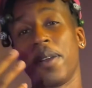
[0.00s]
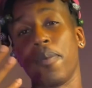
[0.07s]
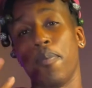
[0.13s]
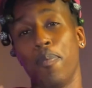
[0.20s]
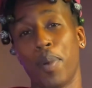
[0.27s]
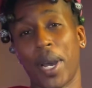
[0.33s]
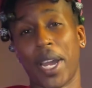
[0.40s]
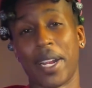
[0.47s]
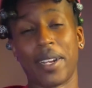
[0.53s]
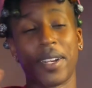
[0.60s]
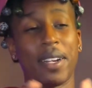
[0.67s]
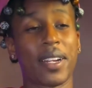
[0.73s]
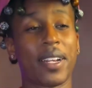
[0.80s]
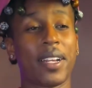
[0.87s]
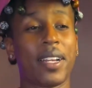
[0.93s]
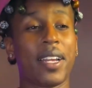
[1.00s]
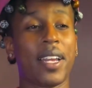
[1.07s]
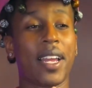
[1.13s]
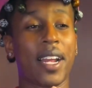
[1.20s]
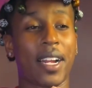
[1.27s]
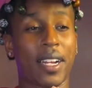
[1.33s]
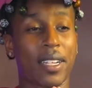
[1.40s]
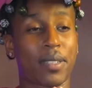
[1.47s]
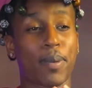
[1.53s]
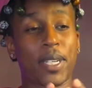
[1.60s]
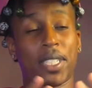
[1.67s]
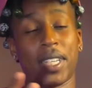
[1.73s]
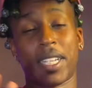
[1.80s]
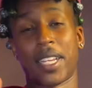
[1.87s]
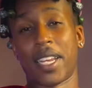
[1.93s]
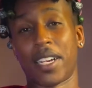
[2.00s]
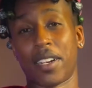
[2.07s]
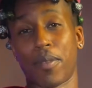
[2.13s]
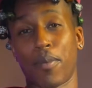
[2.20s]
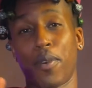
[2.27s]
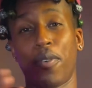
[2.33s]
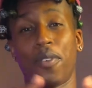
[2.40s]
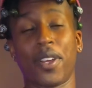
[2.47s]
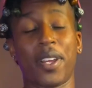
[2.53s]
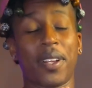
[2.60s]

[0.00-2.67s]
But and especially at the end of the movie,